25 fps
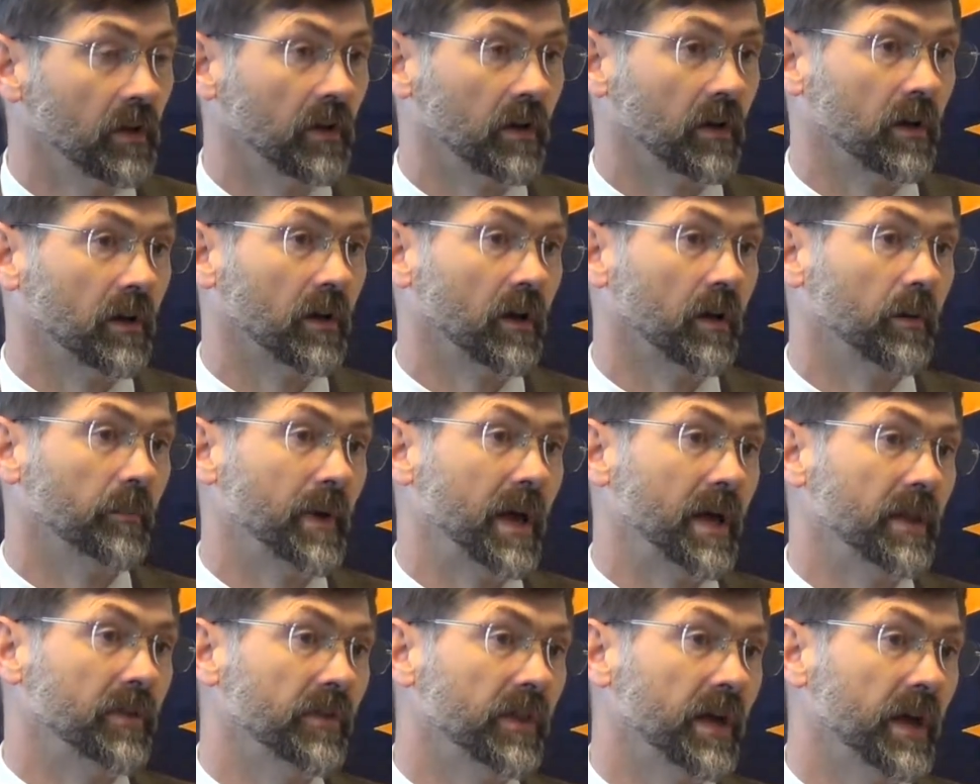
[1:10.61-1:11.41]
Uh,
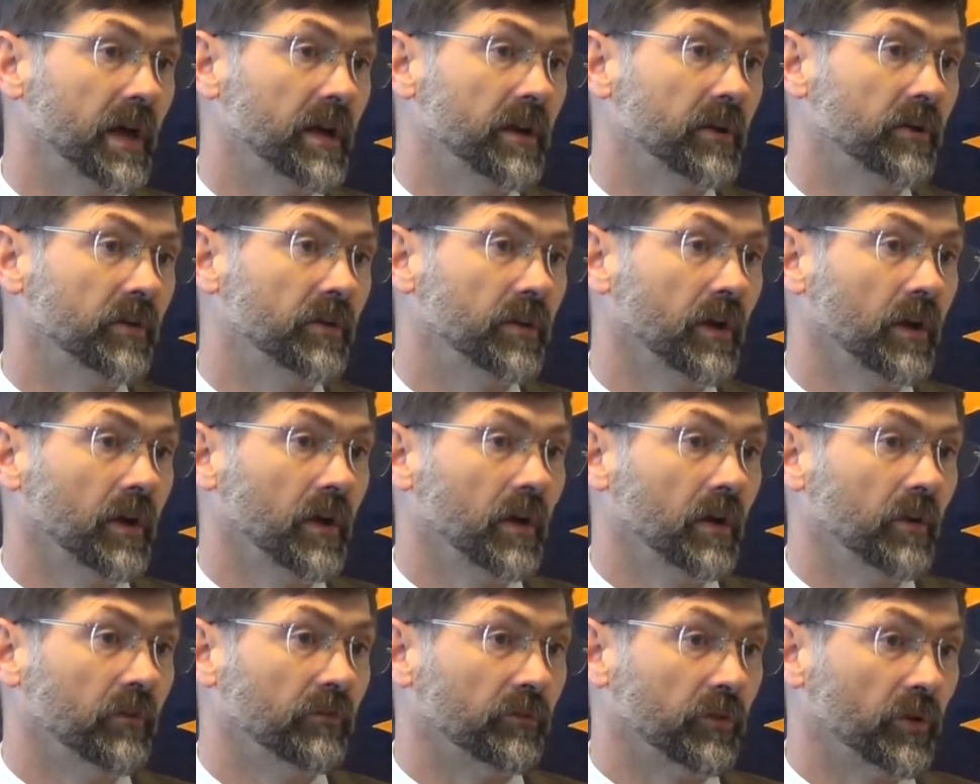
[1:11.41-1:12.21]
and then
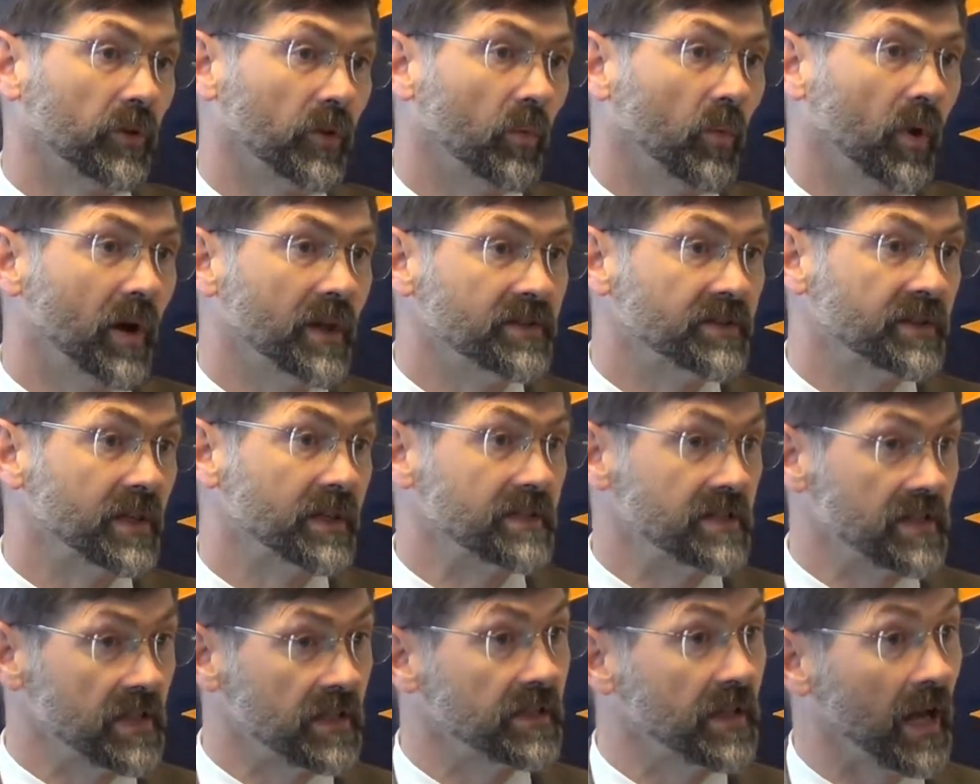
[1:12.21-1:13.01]
for the ones
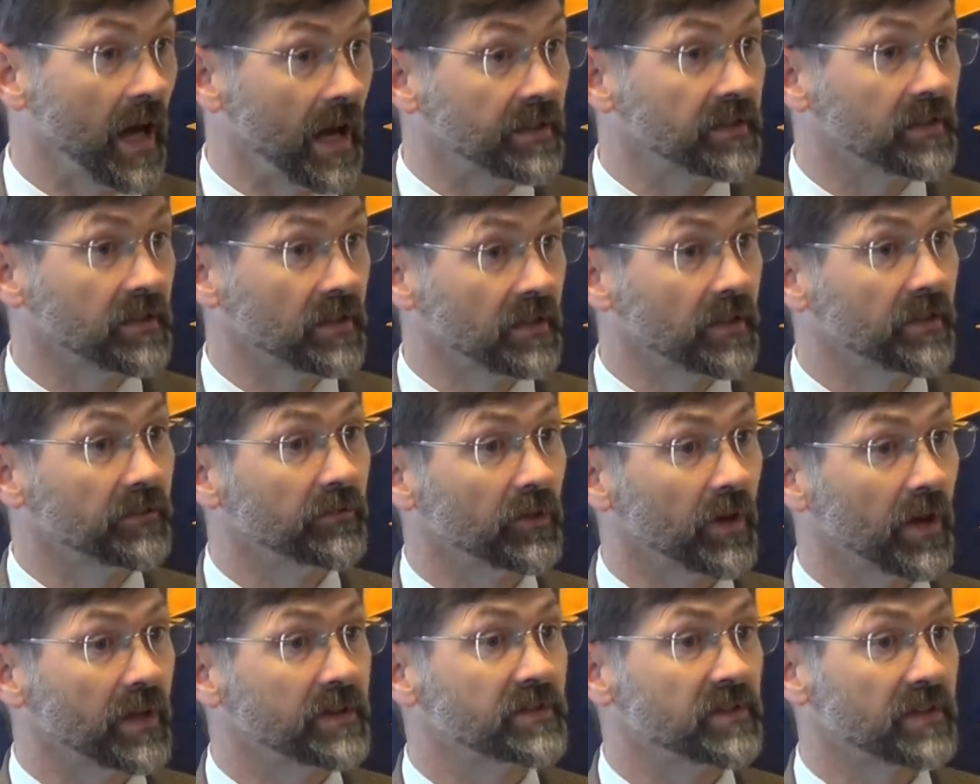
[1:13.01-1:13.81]
that did not
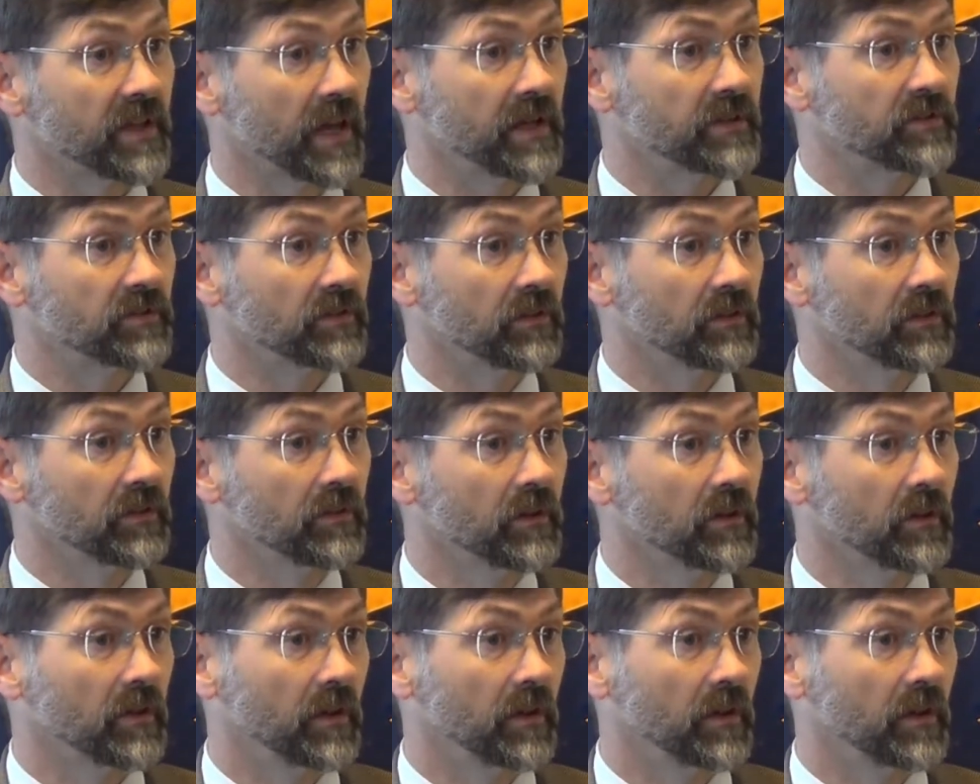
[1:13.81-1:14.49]
deliver on schedule,